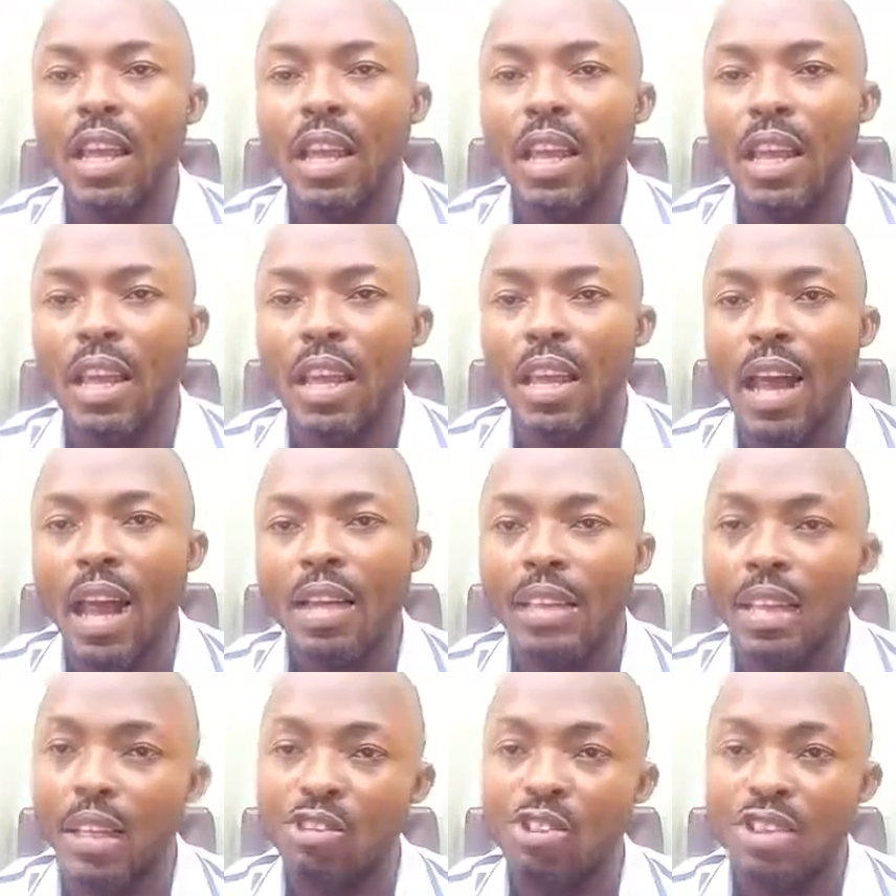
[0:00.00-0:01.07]
an
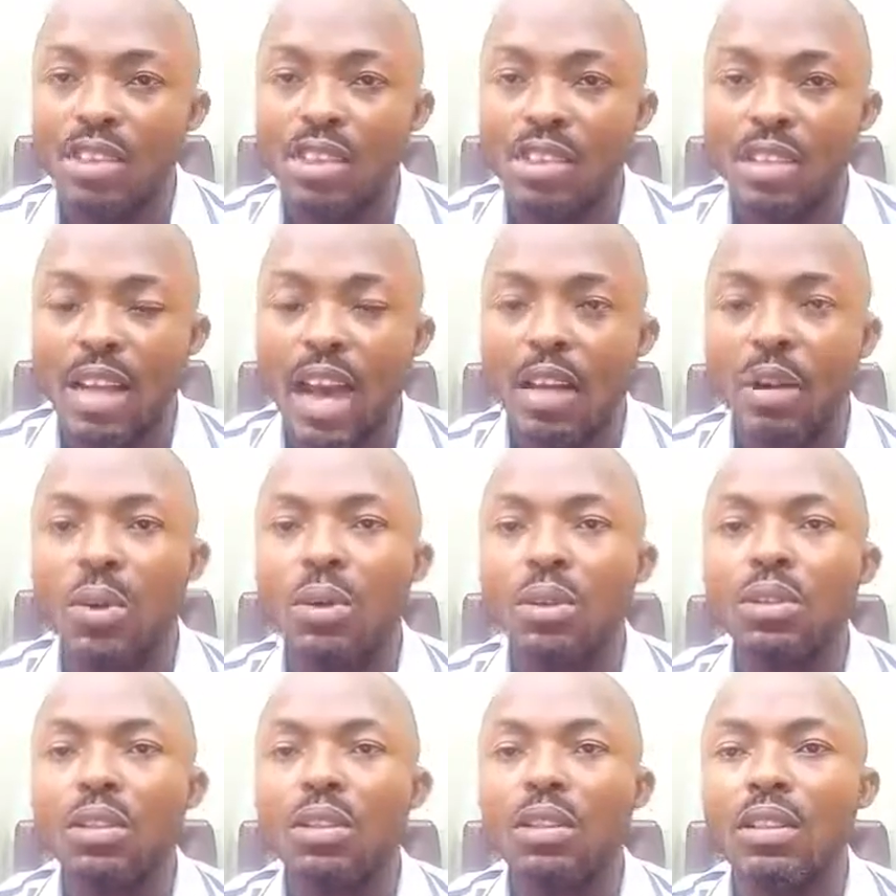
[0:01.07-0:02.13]
hairdressing
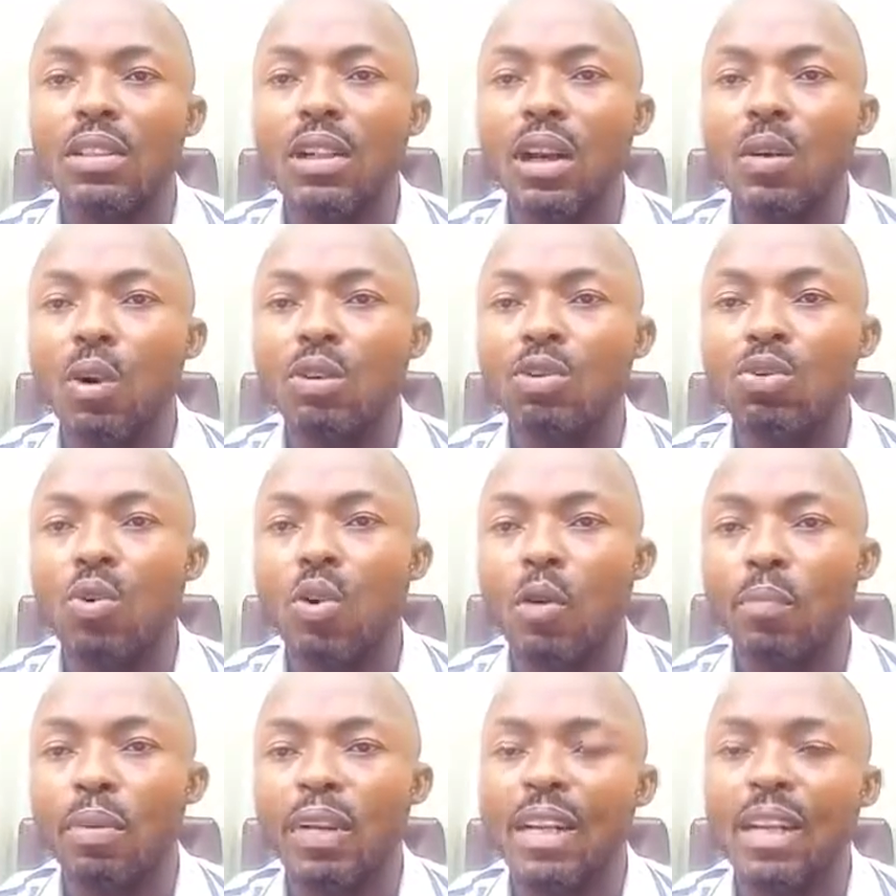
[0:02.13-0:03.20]
salon. I want to
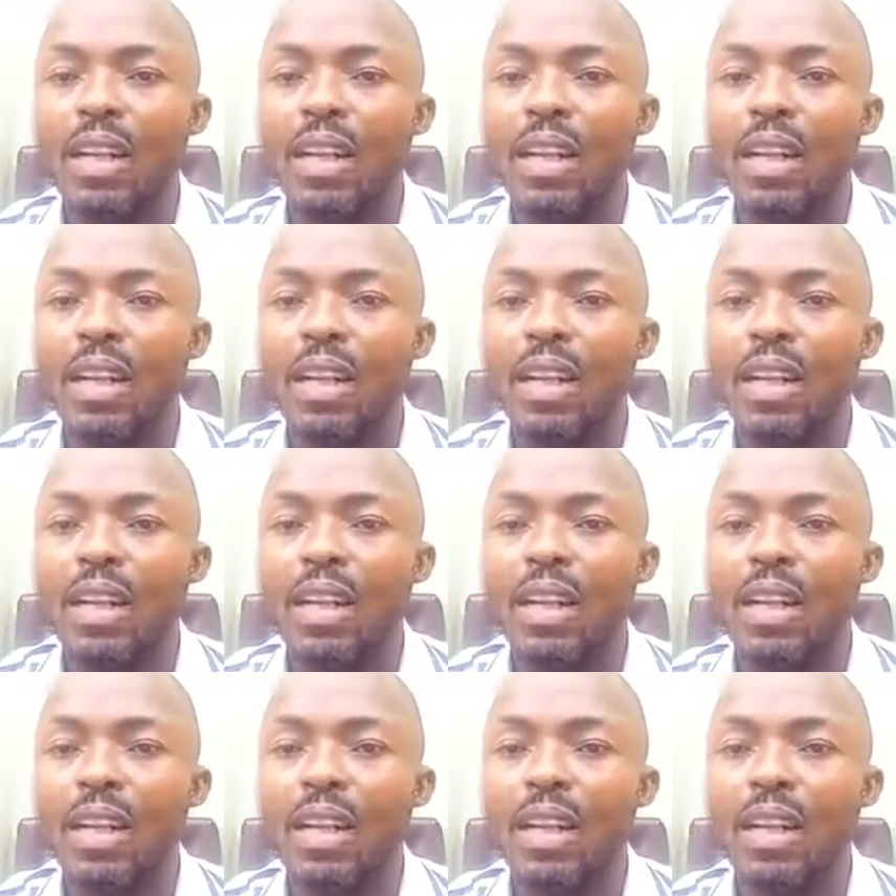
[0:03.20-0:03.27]
open a